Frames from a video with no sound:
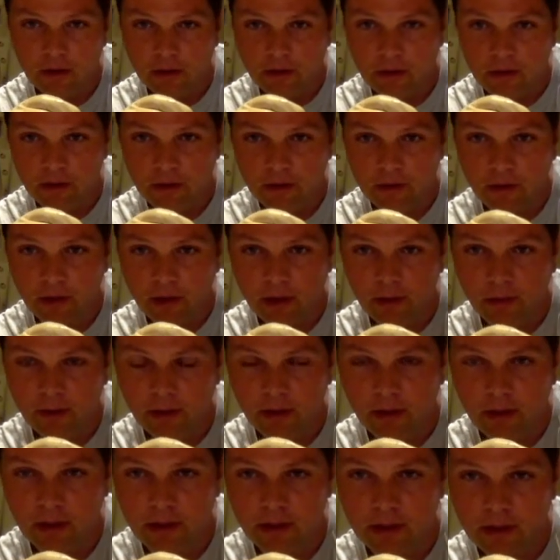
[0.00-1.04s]
I'll try it
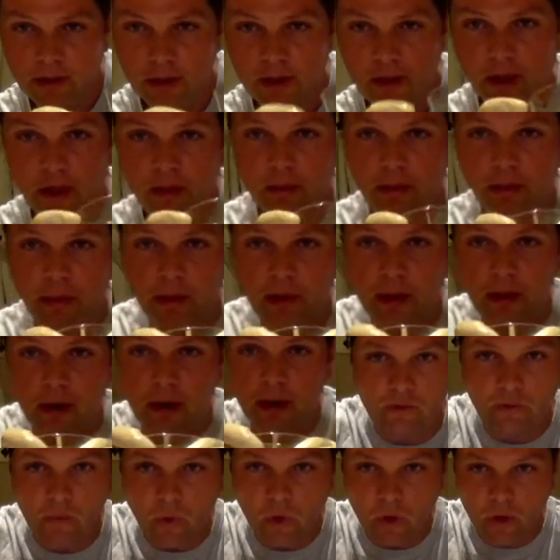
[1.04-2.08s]
with this cup.
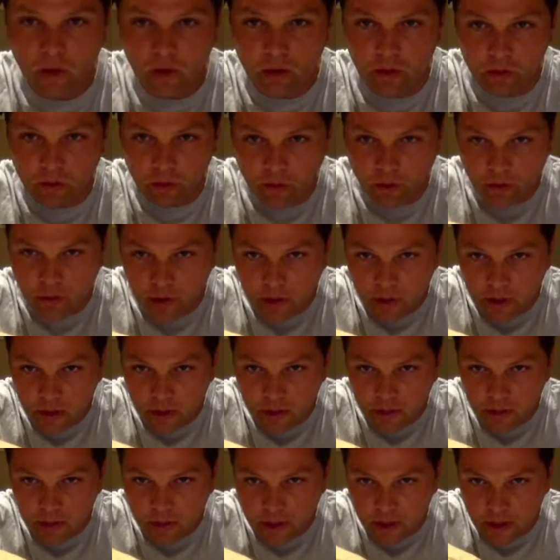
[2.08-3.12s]
You can
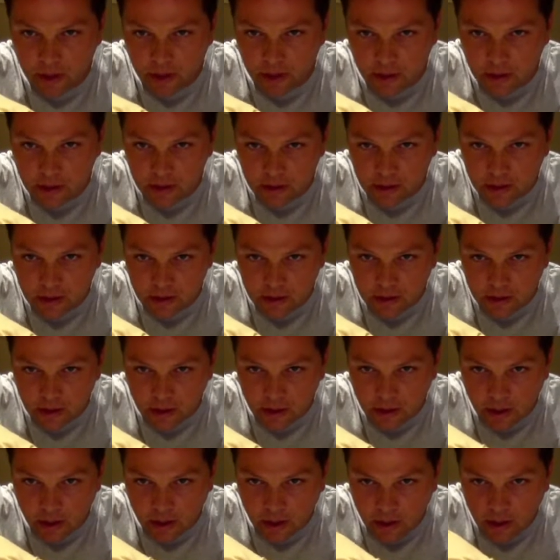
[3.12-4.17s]
really easily see it,
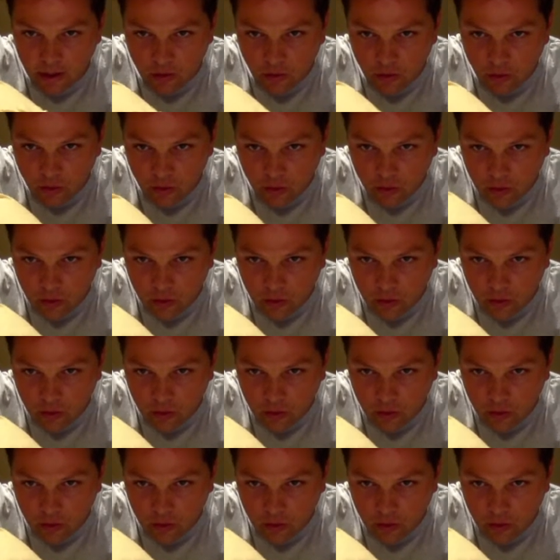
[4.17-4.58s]
and then